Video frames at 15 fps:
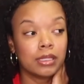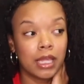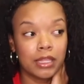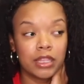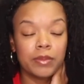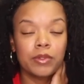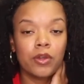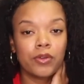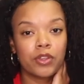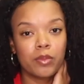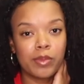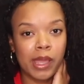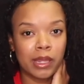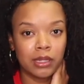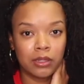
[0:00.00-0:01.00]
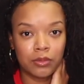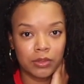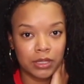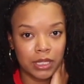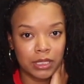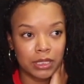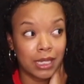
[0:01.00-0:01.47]
Let them know you're battling
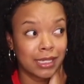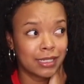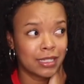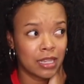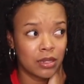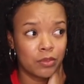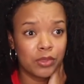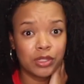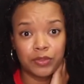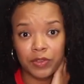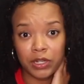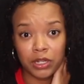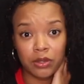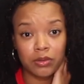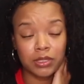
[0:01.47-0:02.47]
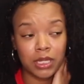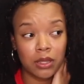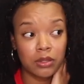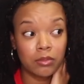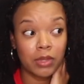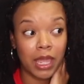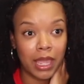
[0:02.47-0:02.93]
with this. Send them this video,
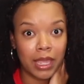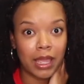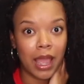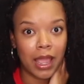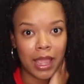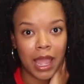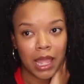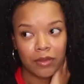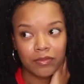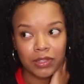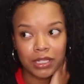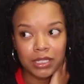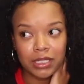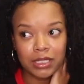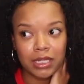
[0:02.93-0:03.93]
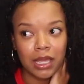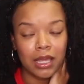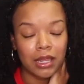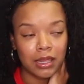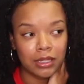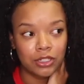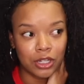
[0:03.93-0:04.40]
tell them, hey, I have this
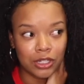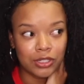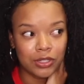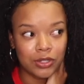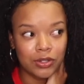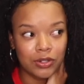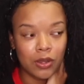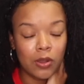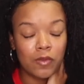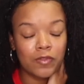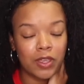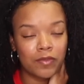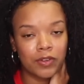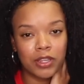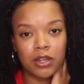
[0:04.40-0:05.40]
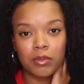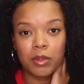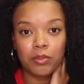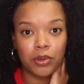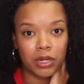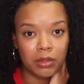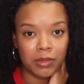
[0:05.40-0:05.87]
just so you know, if you ever hear me
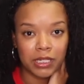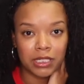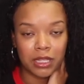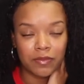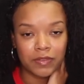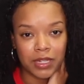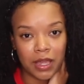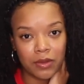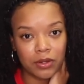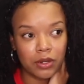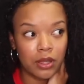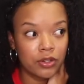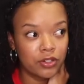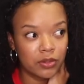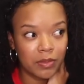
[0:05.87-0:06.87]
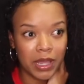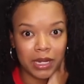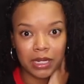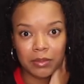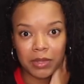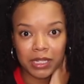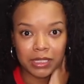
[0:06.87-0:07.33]
putting myself down or
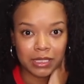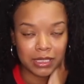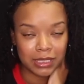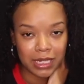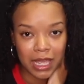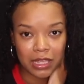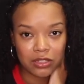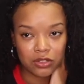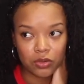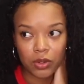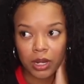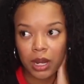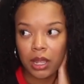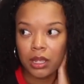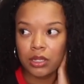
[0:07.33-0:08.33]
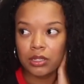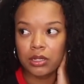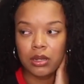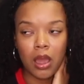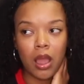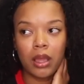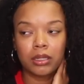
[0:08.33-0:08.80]
undermining my success or
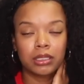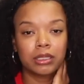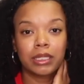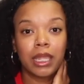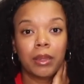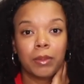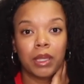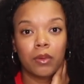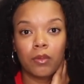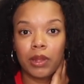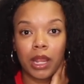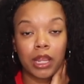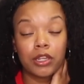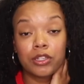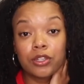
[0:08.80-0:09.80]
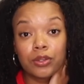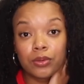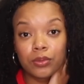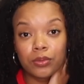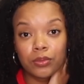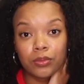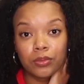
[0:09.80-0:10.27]
not claiming what I
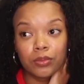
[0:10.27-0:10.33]
do,